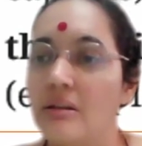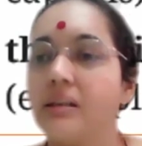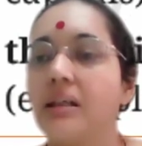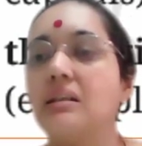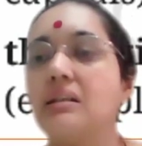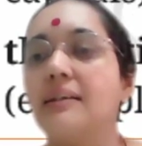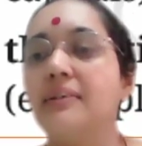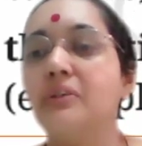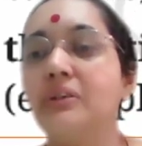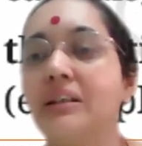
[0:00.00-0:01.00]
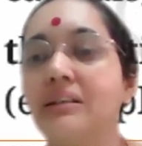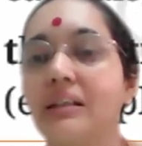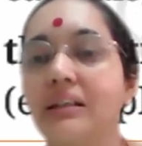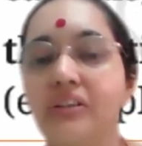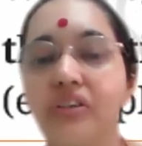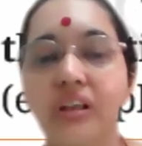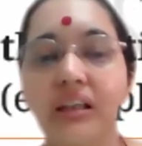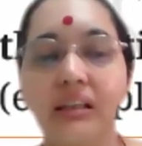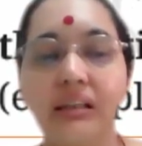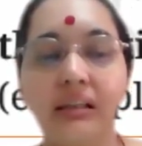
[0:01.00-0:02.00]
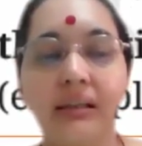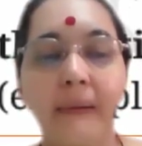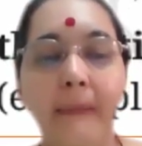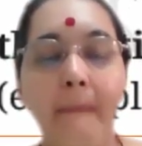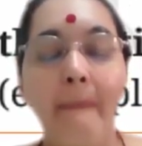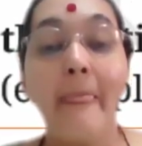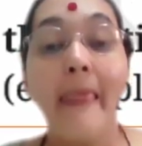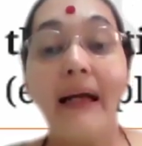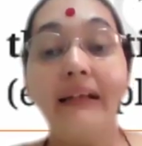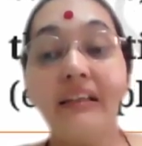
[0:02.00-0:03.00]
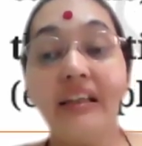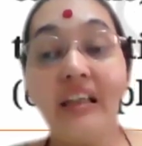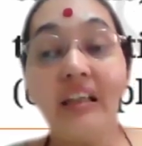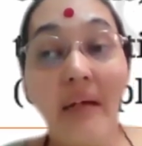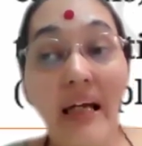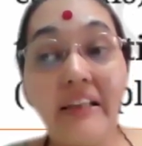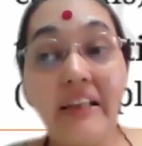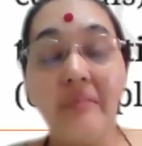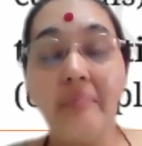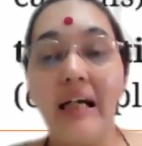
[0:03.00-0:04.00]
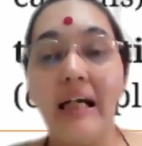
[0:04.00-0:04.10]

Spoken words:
states and union territories, and thematic